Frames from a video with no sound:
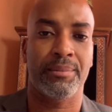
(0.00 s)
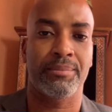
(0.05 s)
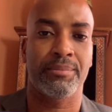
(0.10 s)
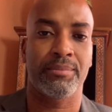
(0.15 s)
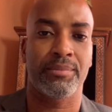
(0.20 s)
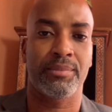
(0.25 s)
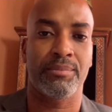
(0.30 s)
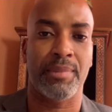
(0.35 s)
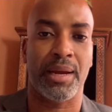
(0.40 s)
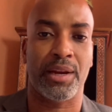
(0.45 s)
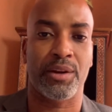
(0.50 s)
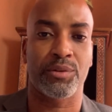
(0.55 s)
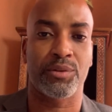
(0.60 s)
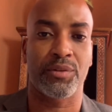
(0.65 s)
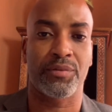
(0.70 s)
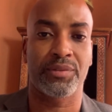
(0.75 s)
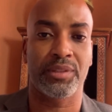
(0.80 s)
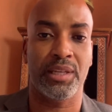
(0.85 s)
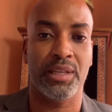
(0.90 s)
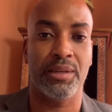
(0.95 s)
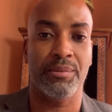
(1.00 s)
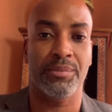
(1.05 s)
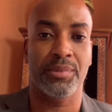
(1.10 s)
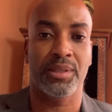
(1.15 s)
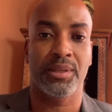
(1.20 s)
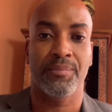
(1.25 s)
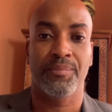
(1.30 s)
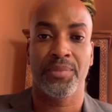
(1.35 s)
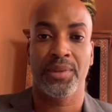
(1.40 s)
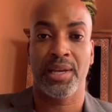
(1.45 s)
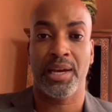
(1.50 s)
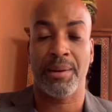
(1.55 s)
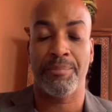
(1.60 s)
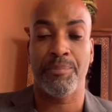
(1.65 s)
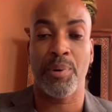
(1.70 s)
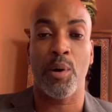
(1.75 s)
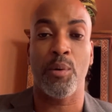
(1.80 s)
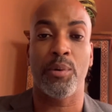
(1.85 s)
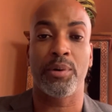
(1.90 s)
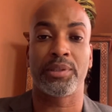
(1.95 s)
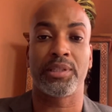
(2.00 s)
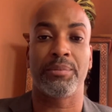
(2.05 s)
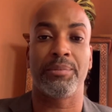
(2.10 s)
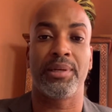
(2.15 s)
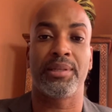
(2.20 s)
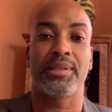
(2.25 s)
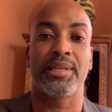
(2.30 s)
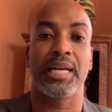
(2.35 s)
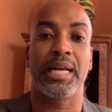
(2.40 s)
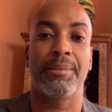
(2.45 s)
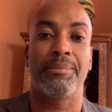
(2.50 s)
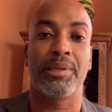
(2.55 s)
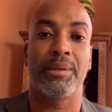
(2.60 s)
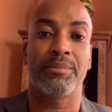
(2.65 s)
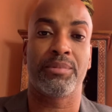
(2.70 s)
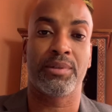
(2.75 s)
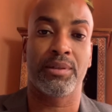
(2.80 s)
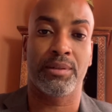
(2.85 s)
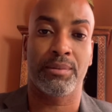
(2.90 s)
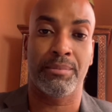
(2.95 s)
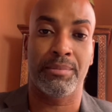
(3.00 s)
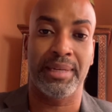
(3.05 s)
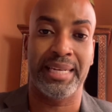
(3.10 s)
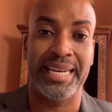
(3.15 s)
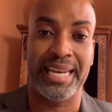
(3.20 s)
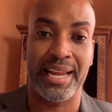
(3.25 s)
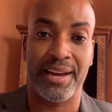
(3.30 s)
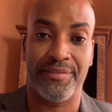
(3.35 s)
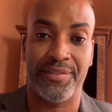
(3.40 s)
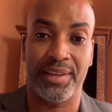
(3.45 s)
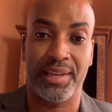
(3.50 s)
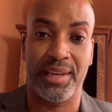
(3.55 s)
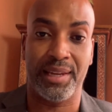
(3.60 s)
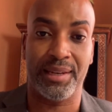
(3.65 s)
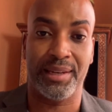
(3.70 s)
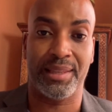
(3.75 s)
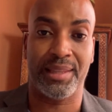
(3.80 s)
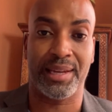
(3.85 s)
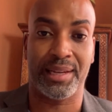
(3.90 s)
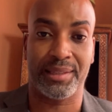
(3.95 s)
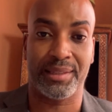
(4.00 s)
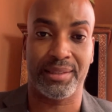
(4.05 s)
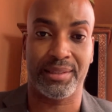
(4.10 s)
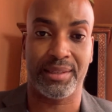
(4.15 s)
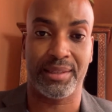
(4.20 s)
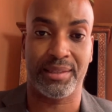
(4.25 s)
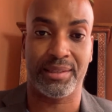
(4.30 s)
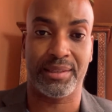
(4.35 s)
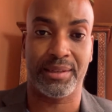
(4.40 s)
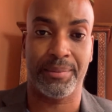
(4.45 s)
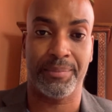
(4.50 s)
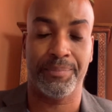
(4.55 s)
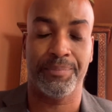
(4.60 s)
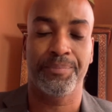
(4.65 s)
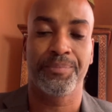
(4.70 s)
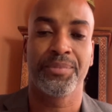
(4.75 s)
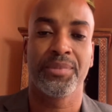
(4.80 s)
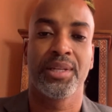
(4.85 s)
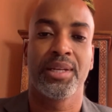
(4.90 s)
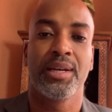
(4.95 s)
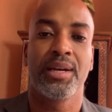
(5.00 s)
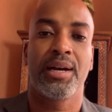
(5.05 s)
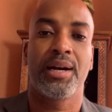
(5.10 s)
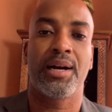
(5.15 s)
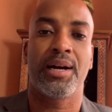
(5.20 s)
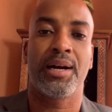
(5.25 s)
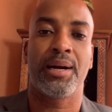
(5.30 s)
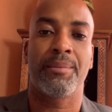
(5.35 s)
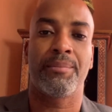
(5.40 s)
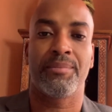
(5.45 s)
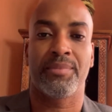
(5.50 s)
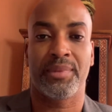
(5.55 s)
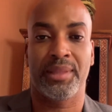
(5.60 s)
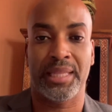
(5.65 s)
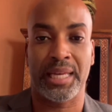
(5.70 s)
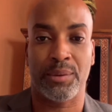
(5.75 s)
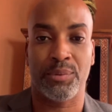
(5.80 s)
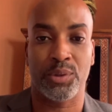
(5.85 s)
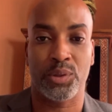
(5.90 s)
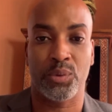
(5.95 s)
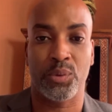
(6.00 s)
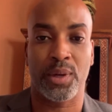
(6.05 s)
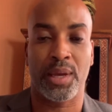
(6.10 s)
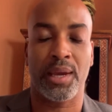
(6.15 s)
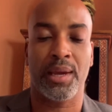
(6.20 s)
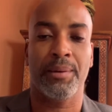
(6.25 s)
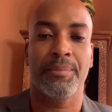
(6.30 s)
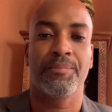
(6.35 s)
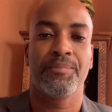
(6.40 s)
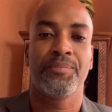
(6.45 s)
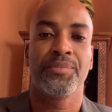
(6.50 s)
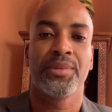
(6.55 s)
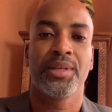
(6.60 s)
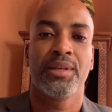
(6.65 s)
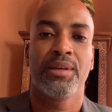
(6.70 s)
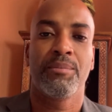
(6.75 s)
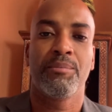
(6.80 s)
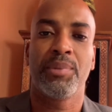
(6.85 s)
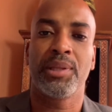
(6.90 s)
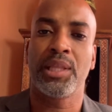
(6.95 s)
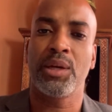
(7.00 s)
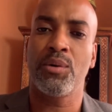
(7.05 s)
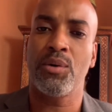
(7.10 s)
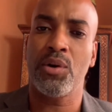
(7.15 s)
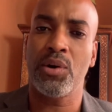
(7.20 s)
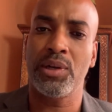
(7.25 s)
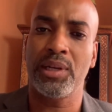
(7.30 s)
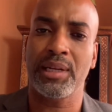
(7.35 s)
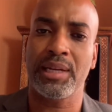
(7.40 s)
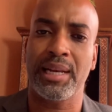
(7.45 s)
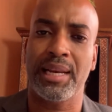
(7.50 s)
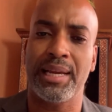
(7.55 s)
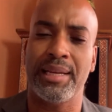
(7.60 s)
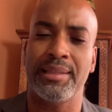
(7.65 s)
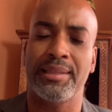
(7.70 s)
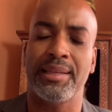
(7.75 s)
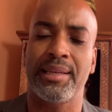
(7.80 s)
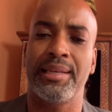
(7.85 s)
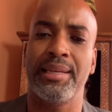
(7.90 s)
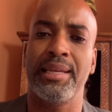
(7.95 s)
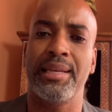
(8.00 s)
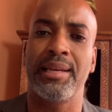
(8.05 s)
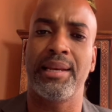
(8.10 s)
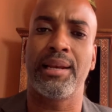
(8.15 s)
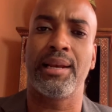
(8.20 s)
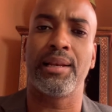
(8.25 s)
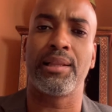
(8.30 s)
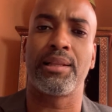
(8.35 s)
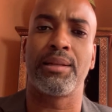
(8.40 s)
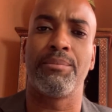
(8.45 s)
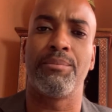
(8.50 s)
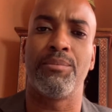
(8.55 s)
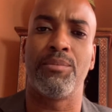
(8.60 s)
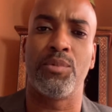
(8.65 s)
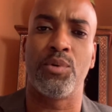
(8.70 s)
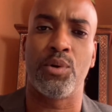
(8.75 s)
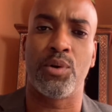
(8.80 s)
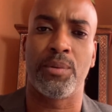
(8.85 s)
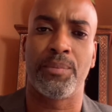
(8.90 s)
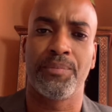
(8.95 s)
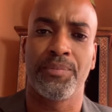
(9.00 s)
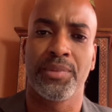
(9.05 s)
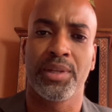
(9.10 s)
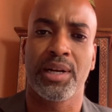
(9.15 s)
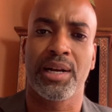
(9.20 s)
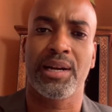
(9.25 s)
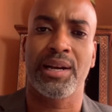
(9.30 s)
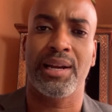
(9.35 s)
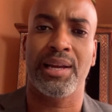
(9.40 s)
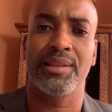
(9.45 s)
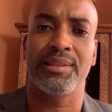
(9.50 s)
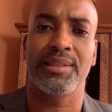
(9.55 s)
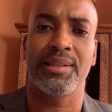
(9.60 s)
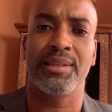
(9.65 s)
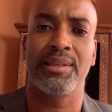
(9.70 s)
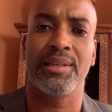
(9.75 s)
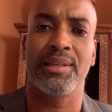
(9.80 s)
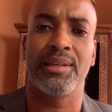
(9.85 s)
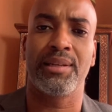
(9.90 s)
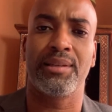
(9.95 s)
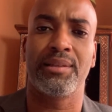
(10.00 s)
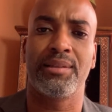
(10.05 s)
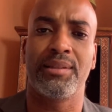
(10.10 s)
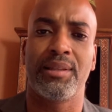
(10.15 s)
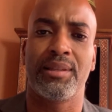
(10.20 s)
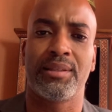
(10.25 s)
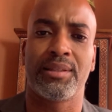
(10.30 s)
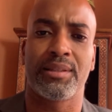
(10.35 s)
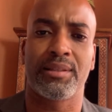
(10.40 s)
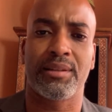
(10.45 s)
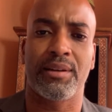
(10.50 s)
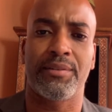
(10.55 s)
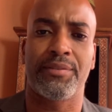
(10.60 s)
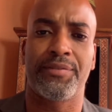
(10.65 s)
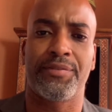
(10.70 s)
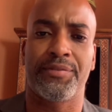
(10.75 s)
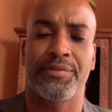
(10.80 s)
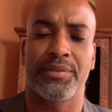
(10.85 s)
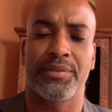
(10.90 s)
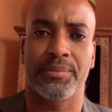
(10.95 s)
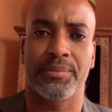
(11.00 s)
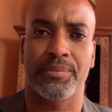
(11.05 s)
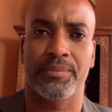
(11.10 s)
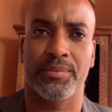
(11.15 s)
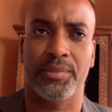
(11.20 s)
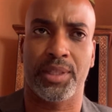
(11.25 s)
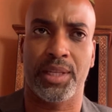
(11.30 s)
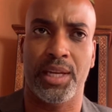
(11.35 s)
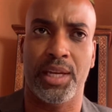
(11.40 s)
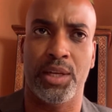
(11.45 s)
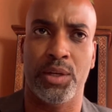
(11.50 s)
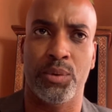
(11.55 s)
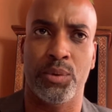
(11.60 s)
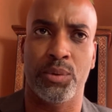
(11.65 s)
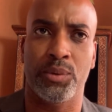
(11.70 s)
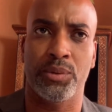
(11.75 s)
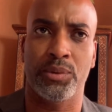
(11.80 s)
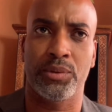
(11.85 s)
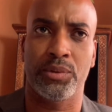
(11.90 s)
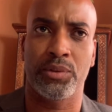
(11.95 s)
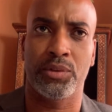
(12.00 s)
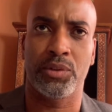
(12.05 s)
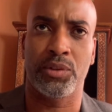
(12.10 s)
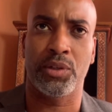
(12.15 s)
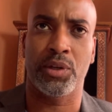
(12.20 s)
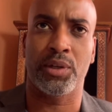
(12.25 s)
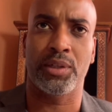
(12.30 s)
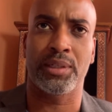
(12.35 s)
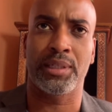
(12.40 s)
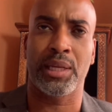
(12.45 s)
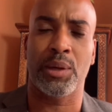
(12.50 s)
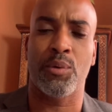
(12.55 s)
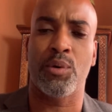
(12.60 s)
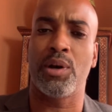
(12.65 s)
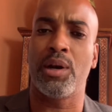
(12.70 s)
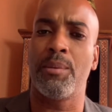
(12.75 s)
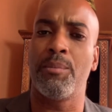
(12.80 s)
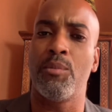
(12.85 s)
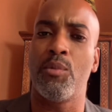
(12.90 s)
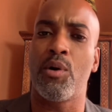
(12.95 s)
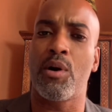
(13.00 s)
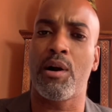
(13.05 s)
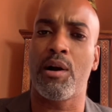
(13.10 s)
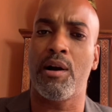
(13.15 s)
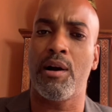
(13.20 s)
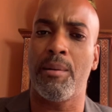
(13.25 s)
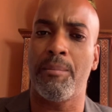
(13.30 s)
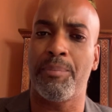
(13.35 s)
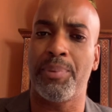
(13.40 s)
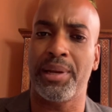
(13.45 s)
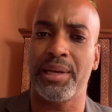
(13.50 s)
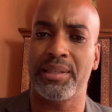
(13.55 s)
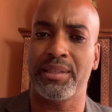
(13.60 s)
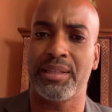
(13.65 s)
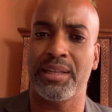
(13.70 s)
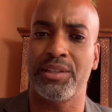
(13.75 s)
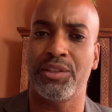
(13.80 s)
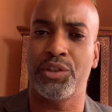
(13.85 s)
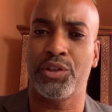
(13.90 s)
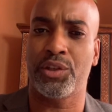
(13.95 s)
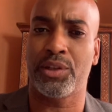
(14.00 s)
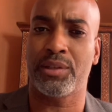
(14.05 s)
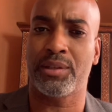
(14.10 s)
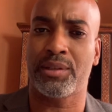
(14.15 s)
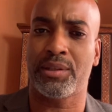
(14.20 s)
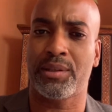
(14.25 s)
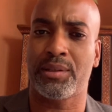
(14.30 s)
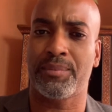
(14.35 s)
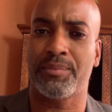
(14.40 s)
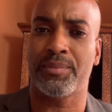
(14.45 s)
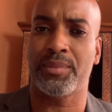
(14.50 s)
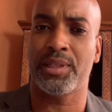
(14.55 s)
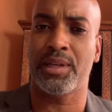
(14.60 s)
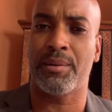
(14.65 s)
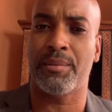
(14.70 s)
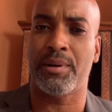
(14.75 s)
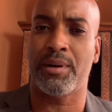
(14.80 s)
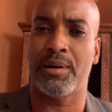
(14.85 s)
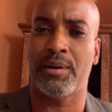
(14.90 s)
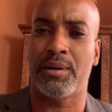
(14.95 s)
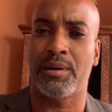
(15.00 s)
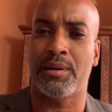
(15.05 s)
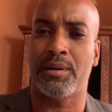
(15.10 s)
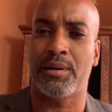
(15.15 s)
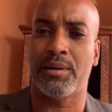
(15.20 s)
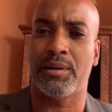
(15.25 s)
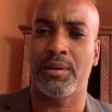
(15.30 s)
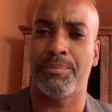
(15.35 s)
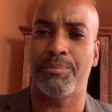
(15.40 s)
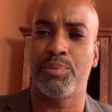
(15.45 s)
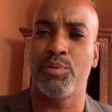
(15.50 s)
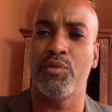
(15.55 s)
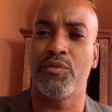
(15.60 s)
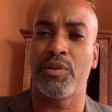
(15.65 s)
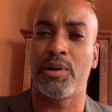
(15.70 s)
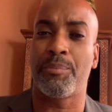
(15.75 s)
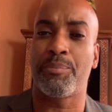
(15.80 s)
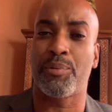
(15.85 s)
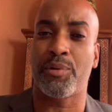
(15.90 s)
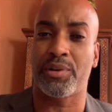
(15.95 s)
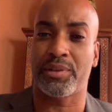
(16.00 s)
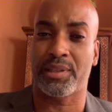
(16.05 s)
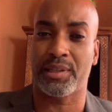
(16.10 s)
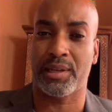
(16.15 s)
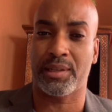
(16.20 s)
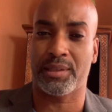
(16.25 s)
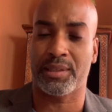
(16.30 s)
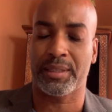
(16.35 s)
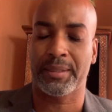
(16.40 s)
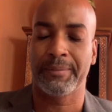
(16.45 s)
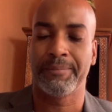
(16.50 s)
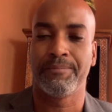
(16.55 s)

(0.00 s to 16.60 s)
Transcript: Microsoft Teams and Power Automate to help them to navigate that system. That was okay. But there were other clients that needed a little more. Clients that needed stuff, done that were a little more complex than just a approval process.